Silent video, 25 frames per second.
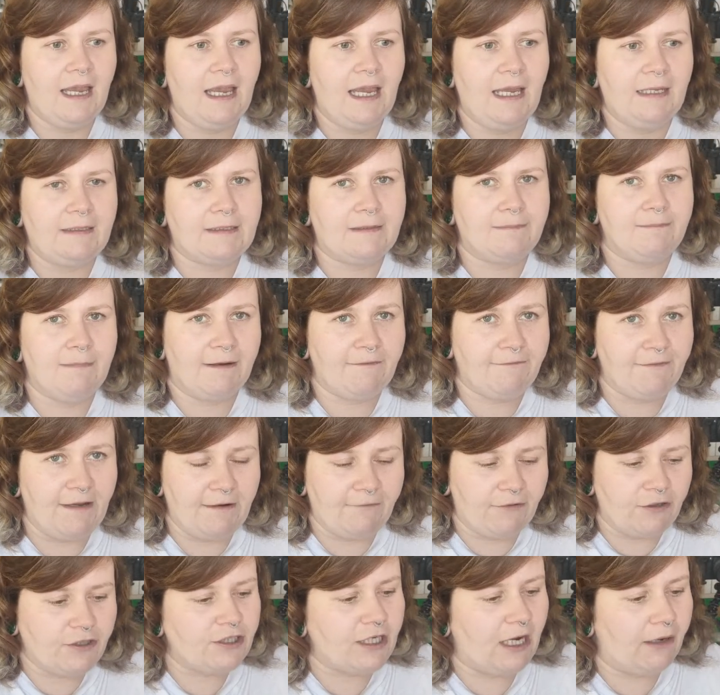it's my
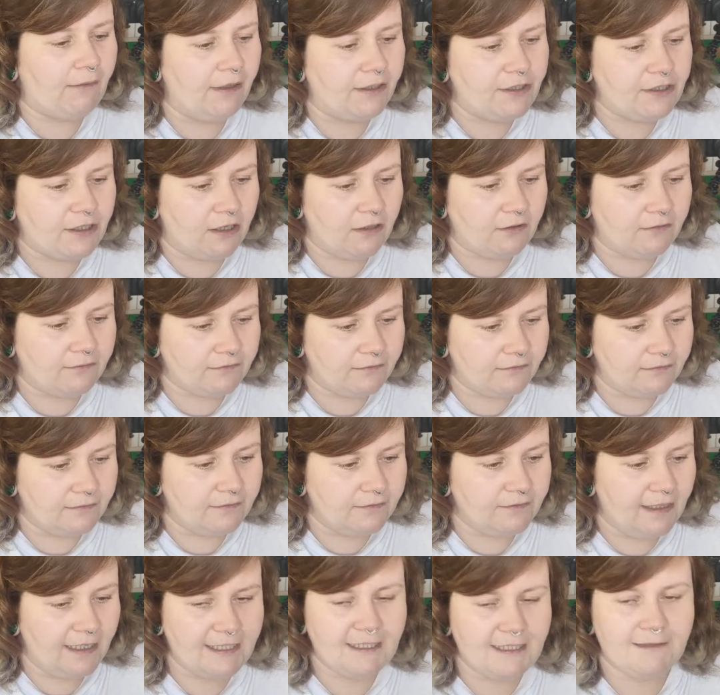favorite shower gel.
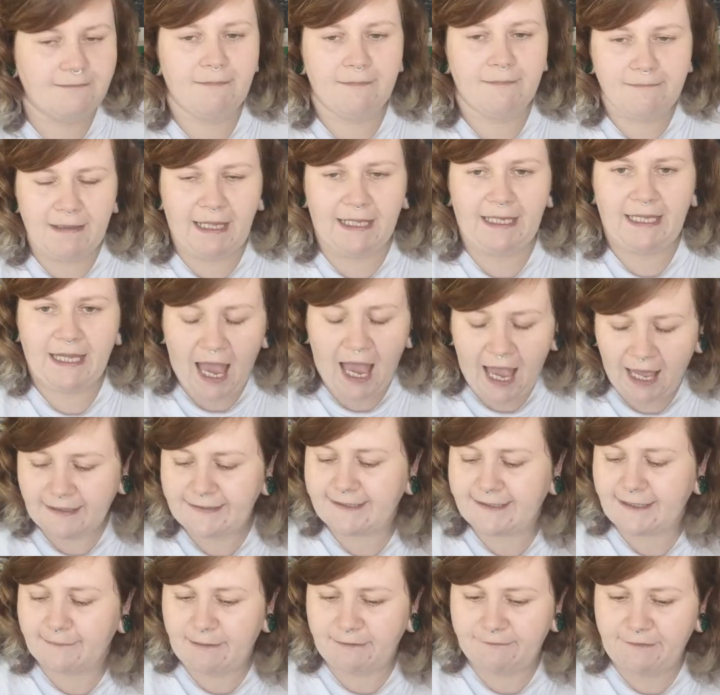It's like
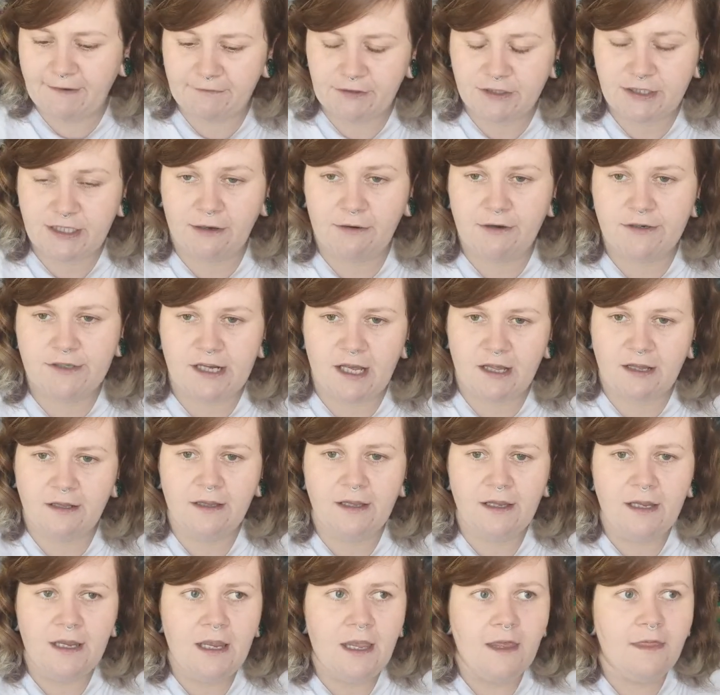hands down my favorite shower gel.